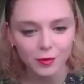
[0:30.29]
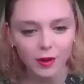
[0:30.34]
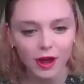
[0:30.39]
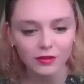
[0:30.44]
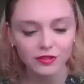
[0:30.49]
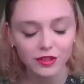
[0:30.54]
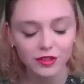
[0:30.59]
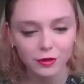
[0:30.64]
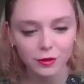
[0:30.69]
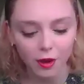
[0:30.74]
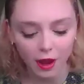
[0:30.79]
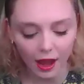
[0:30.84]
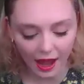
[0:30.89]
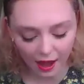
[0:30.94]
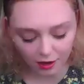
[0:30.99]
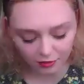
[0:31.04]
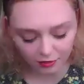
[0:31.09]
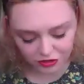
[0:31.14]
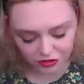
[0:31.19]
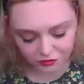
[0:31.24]
Wow. So
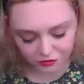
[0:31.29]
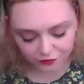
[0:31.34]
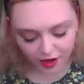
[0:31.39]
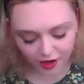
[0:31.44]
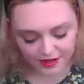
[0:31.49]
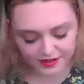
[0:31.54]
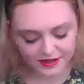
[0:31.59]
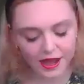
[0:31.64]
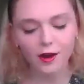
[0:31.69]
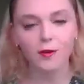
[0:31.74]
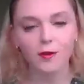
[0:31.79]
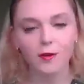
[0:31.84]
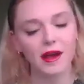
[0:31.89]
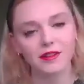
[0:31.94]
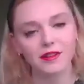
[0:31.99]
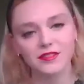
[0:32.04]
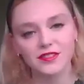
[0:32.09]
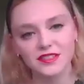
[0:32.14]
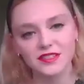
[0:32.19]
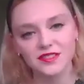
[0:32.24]
how did you find out
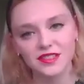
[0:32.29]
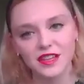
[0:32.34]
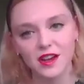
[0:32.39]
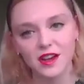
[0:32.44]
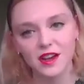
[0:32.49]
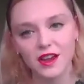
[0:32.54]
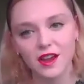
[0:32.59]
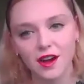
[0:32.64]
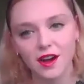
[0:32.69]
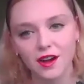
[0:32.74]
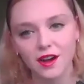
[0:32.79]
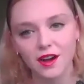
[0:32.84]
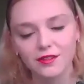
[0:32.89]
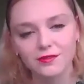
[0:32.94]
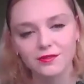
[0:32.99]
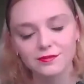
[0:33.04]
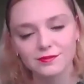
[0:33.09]
about CCIR?